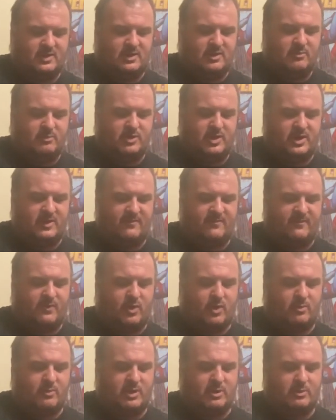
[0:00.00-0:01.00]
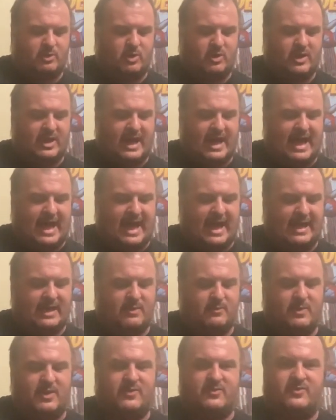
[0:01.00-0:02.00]
pretty formidable guy. He
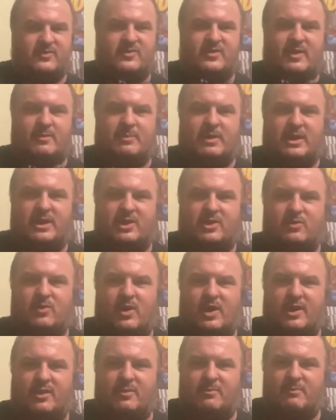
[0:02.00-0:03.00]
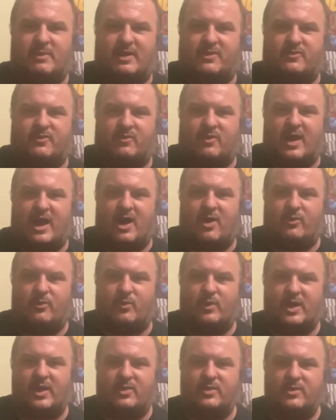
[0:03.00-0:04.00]
wasn't somebody you wanted to mess around
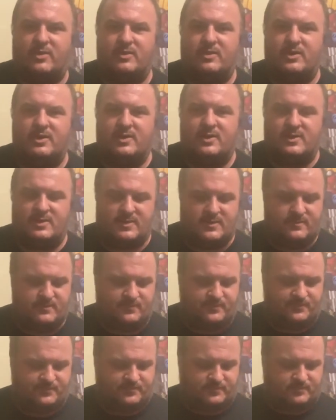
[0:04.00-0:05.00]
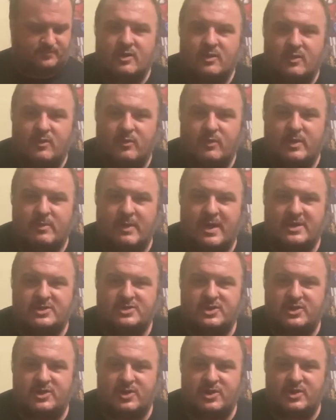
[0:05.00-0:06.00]
with. We
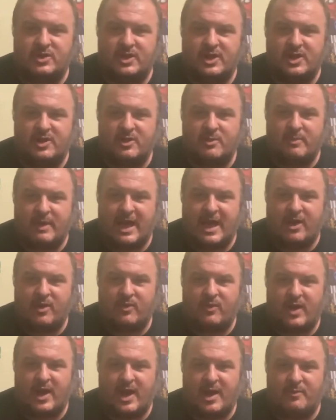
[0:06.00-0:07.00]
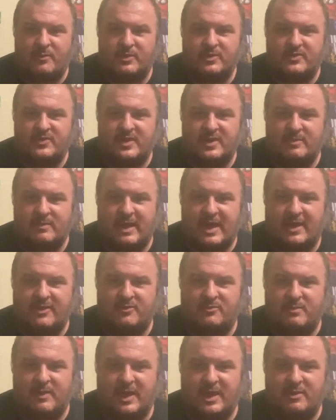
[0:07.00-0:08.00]
mentioned earlier the Battle Ram was
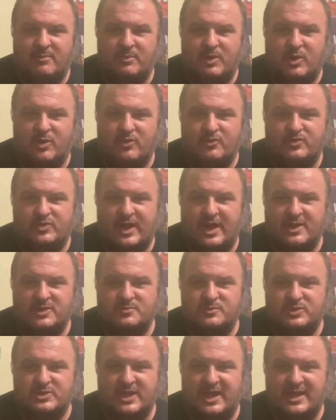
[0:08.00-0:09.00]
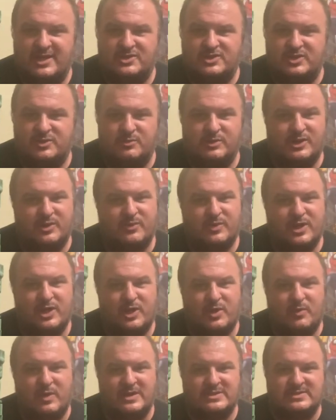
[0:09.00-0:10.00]
He-Man's main mode of transportation, but it
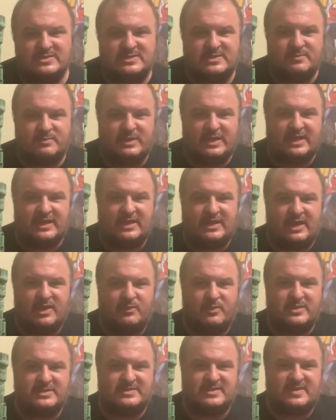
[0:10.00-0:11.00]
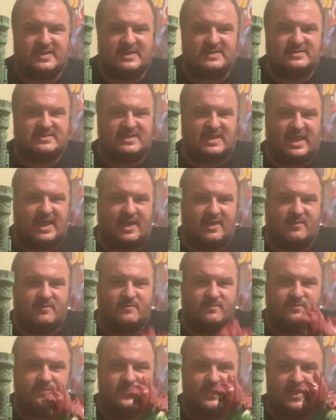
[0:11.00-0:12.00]
really wasn't to be. It was this thing.
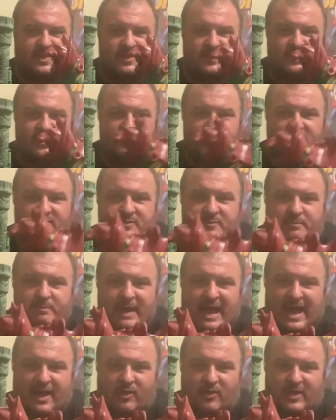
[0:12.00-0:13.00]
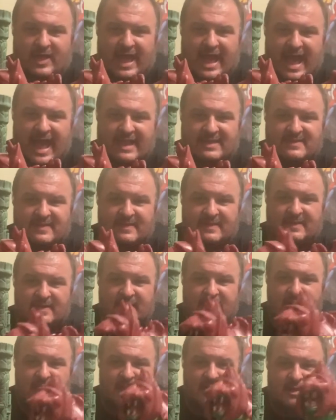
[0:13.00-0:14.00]
This is Battle Cat.
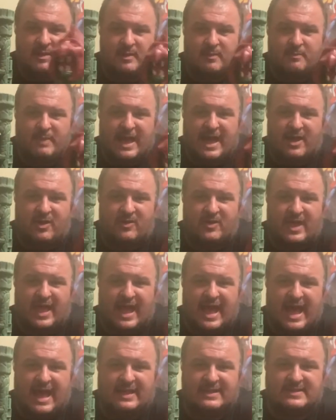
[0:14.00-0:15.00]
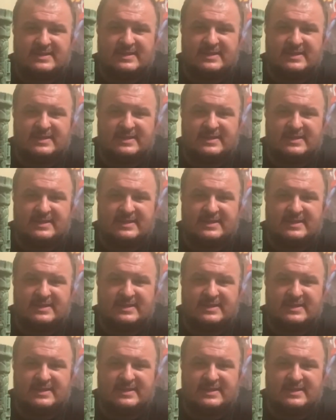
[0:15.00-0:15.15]
A Battle Cat